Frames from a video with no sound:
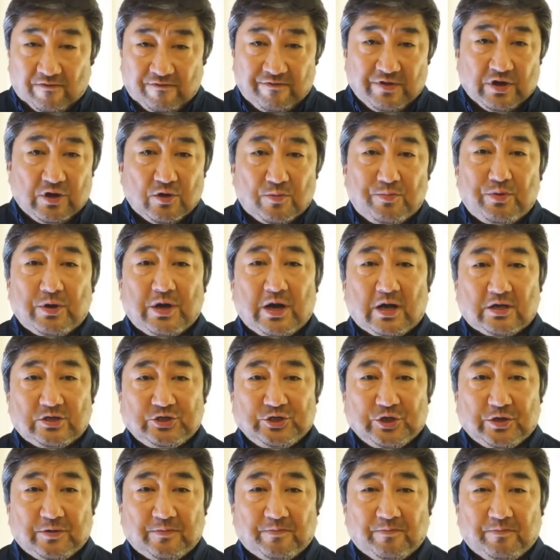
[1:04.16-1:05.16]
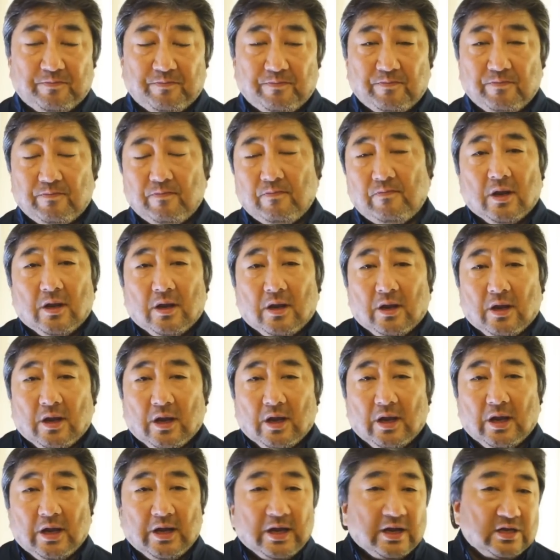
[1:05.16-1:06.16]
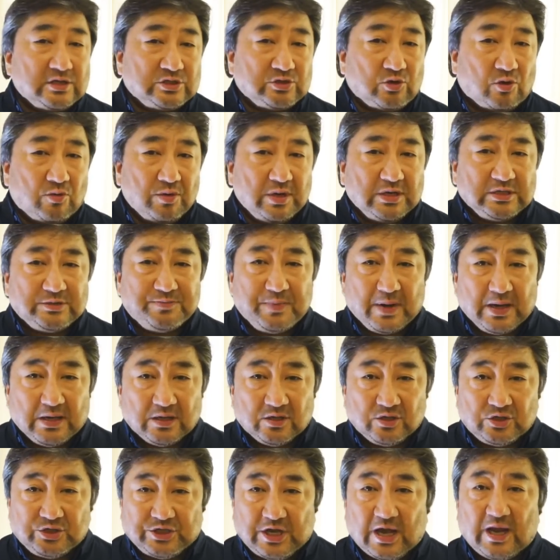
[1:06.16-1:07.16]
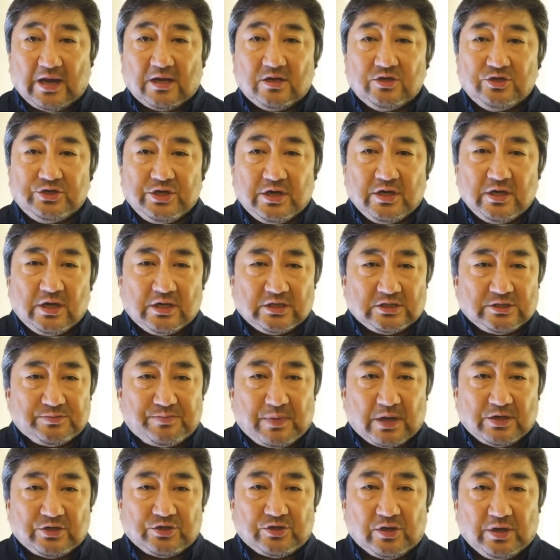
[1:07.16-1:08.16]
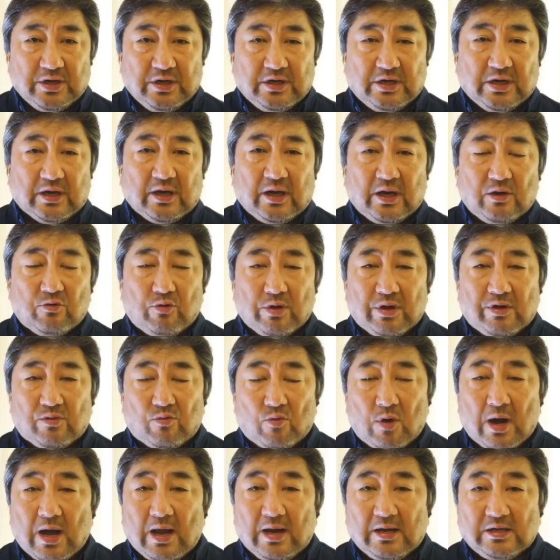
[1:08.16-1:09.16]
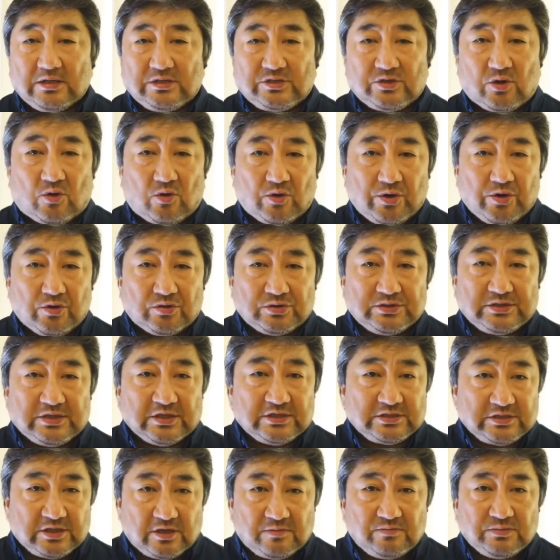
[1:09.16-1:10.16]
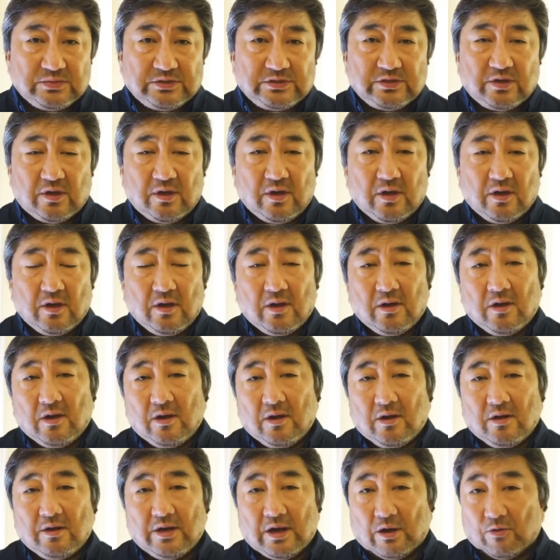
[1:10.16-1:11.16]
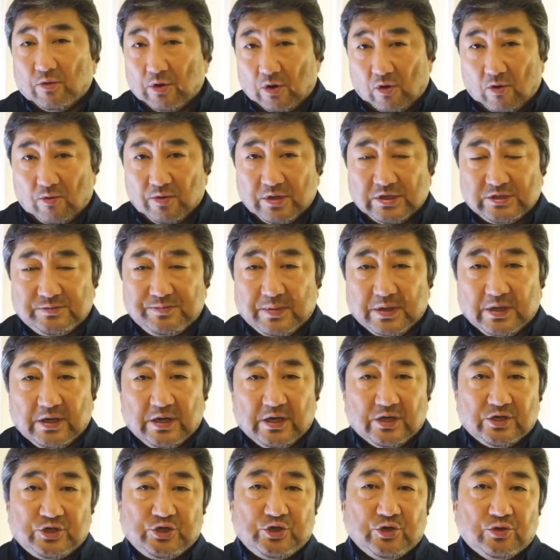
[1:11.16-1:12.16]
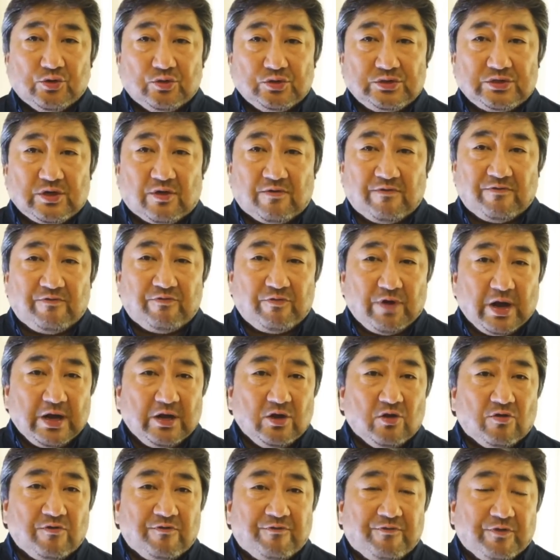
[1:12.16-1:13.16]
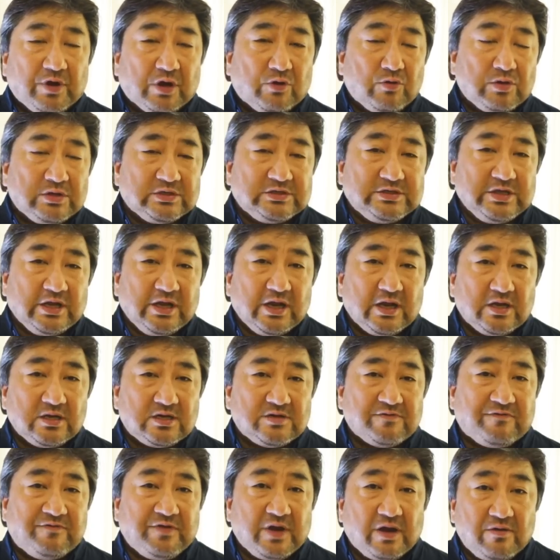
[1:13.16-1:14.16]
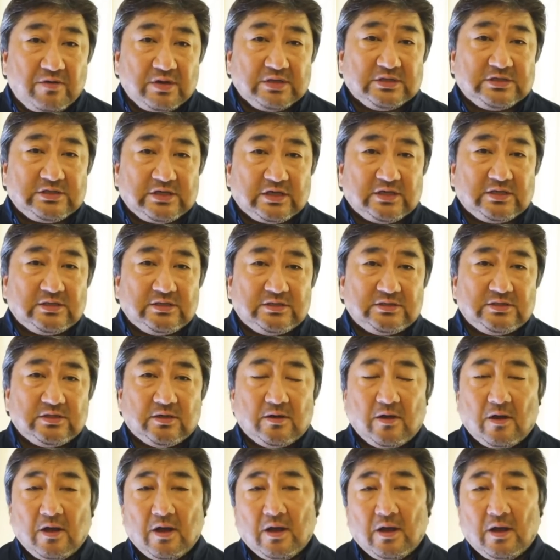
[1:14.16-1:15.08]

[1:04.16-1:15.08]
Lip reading: of video production. It has always been challenging, especially dealing with wireless audio systems. There will always be issues of radio frequency interferences,